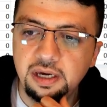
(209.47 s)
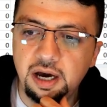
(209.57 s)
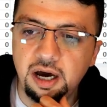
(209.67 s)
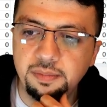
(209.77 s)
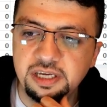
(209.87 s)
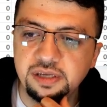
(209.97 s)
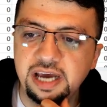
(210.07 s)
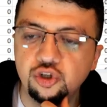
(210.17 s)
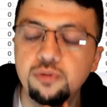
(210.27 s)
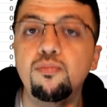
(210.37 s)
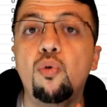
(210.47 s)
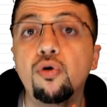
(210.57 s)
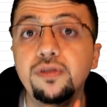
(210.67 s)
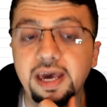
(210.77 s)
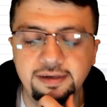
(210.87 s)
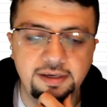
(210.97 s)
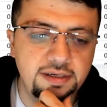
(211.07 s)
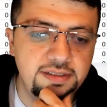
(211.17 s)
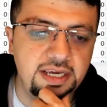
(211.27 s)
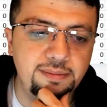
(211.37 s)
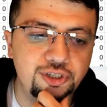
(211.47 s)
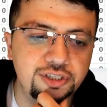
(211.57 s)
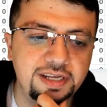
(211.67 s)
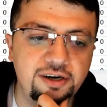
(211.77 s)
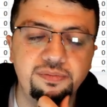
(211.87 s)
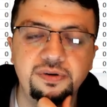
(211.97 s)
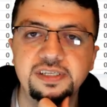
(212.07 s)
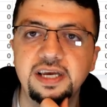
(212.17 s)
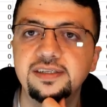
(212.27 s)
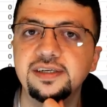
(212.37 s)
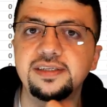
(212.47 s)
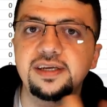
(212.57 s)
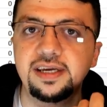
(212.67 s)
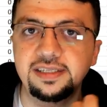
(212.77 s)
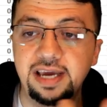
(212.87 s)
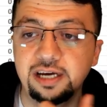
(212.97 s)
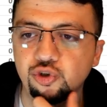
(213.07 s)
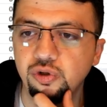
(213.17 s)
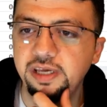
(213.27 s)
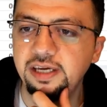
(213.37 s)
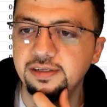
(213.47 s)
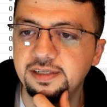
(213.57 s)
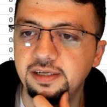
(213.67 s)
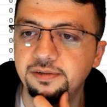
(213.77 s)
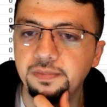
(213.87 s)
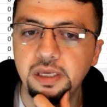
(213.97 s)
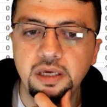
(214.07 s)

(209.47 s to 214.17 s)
um, is actually more than the images that are presented in the actual data set.